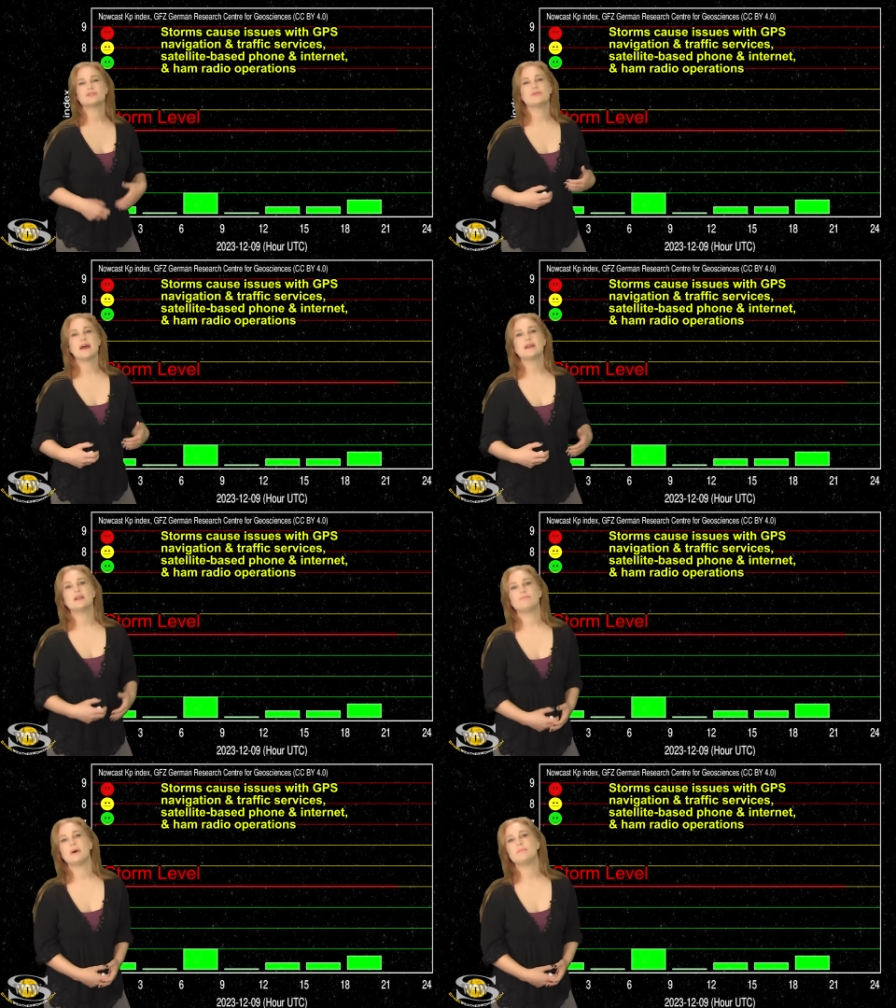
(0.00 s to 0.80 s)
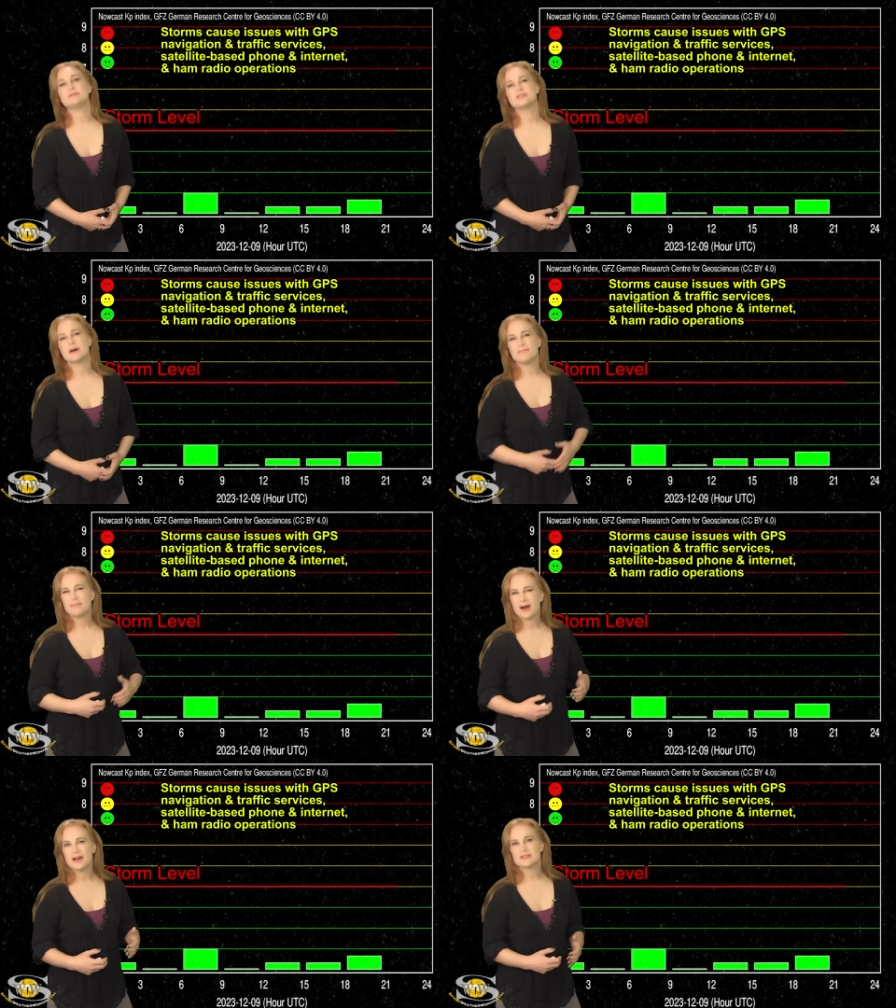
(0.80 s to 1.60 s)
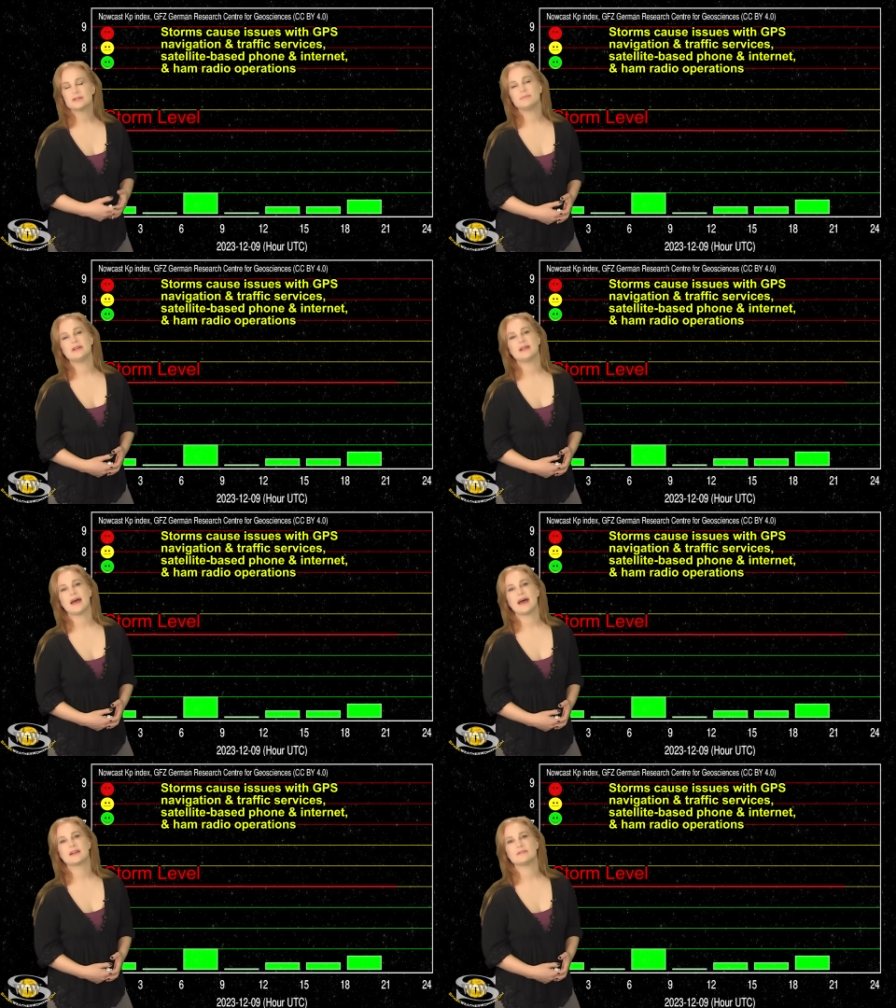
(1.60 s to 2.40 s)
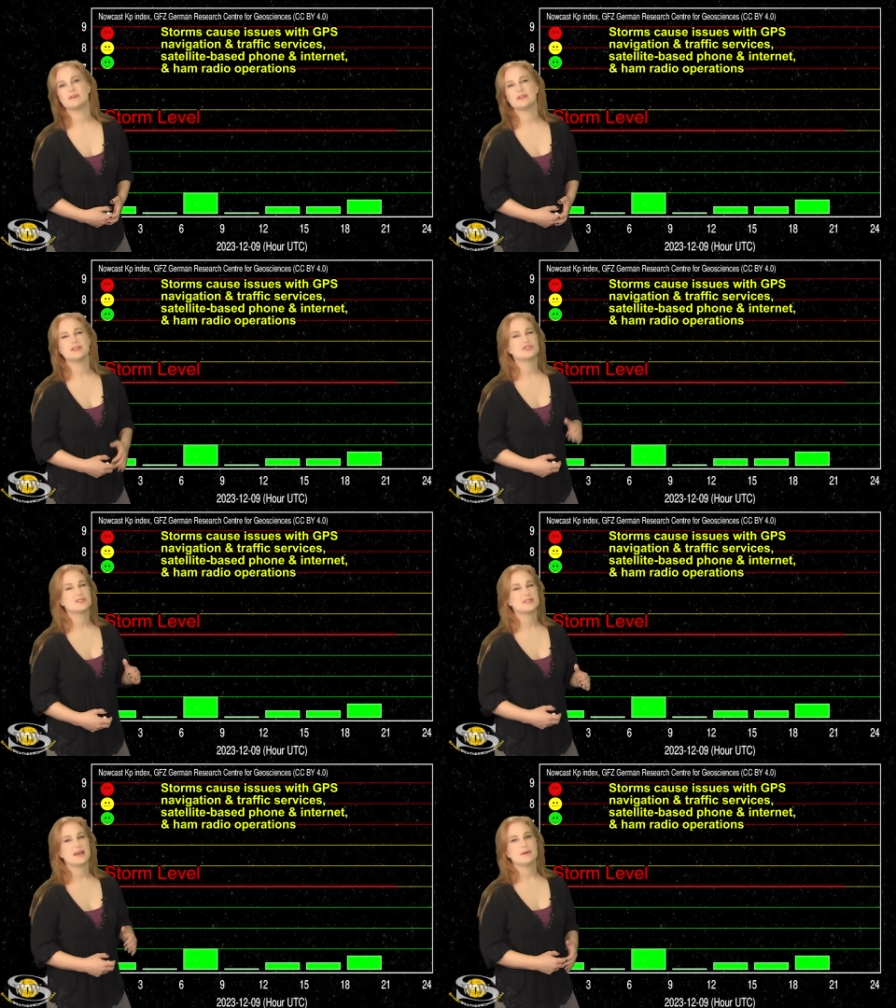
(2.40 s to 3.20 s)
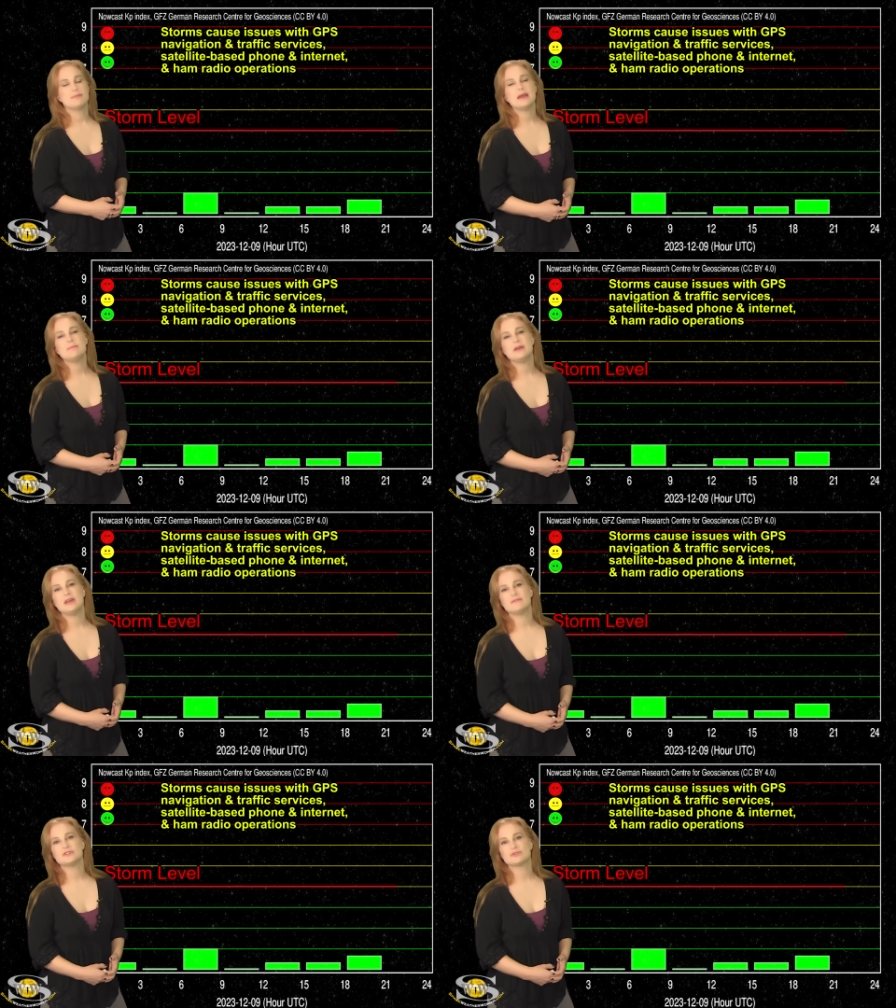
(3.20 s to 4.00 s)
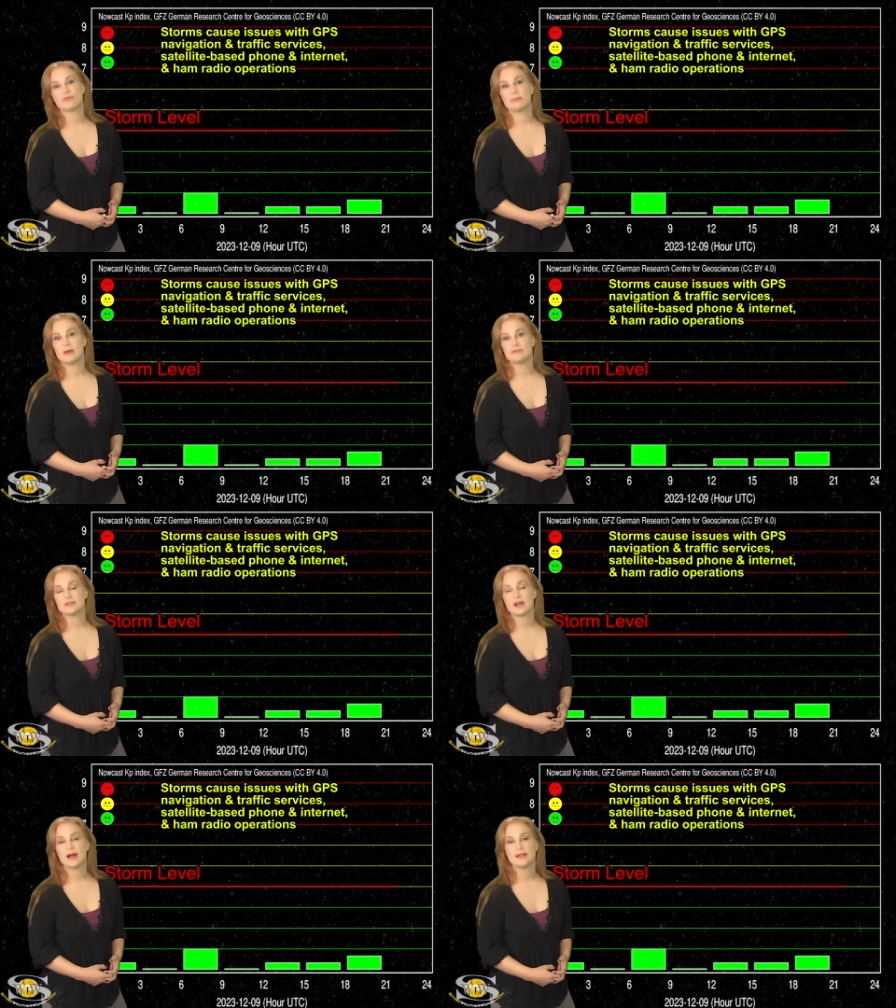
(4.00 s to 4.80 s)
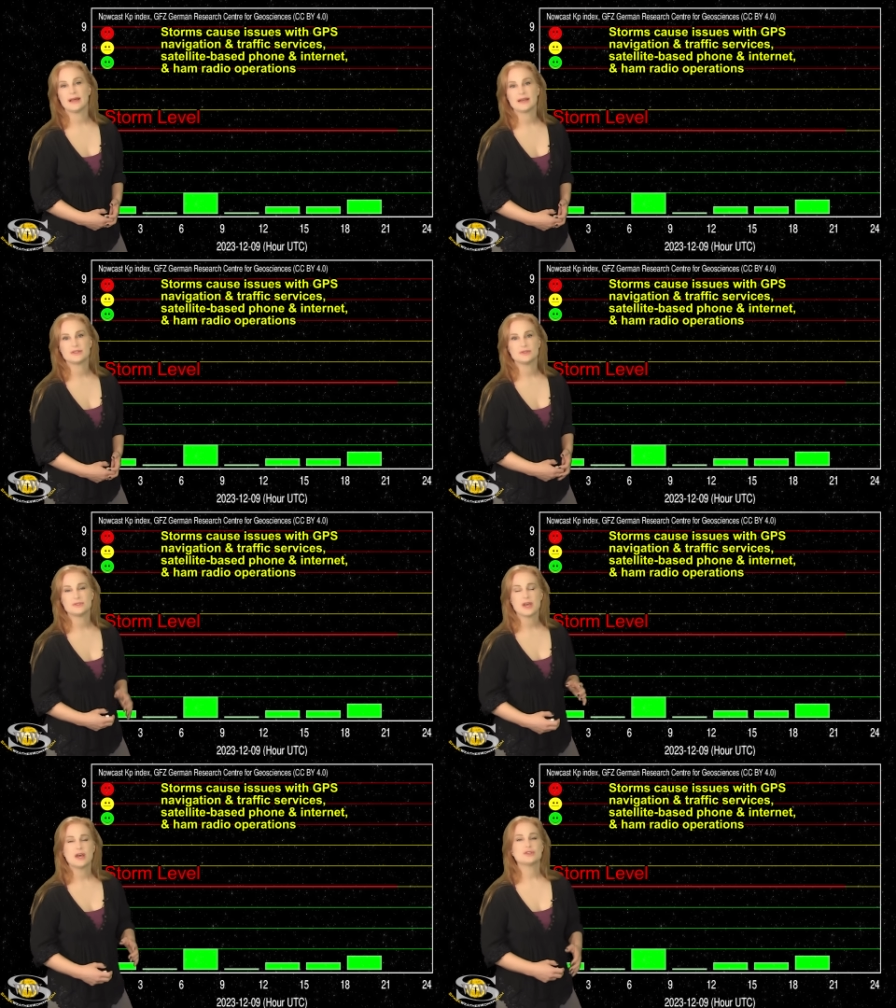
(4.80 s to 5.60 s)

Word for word: So that could bump us up possibly to active conditions, maybe even storm levels at high latitudes.